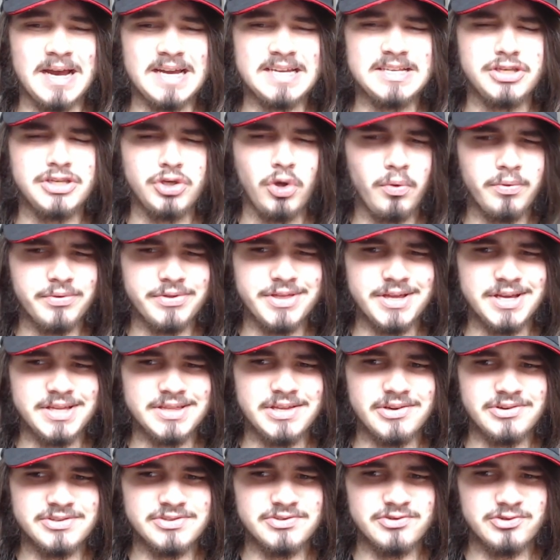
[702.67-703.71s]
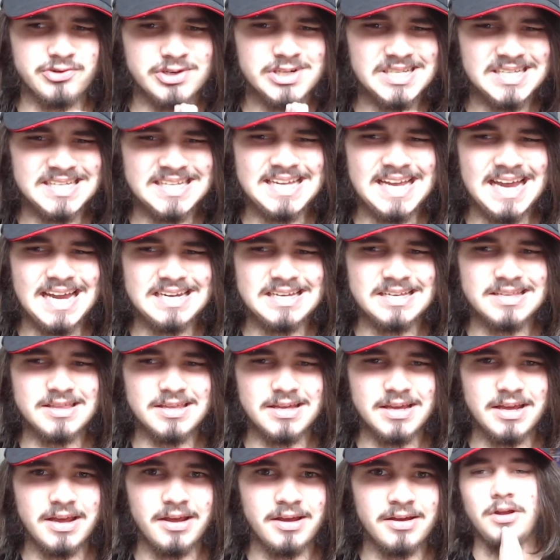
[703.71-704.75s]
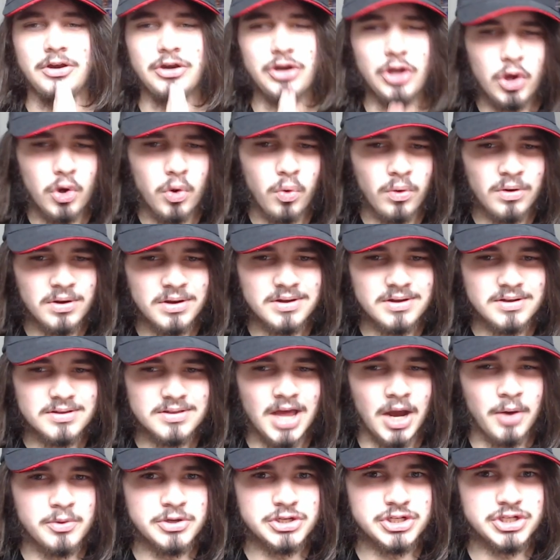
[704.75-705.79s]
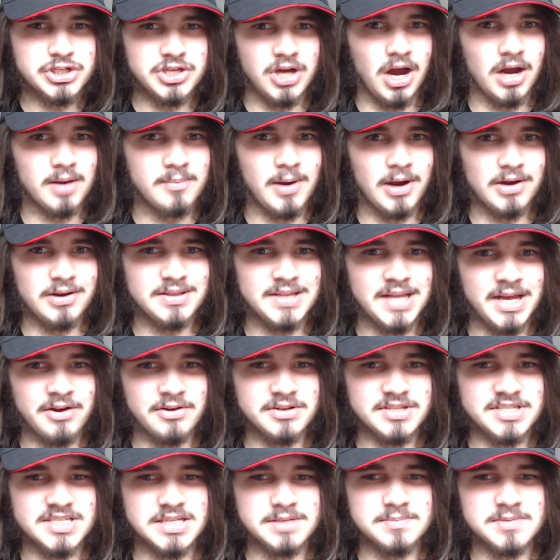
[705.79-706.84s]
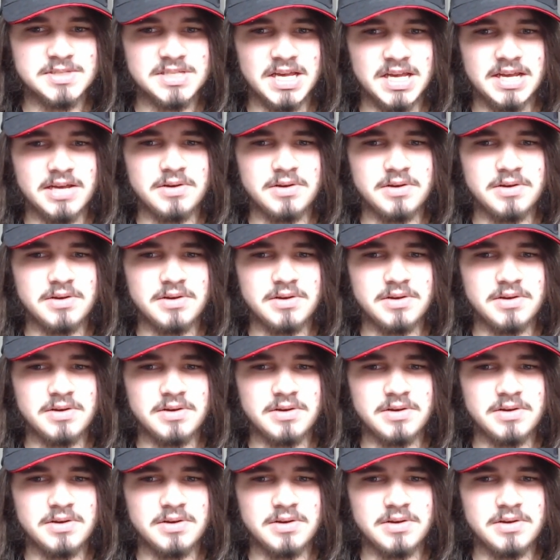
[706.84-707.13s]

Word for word: I don't think there's really anything new that we should talk about in there. It seems like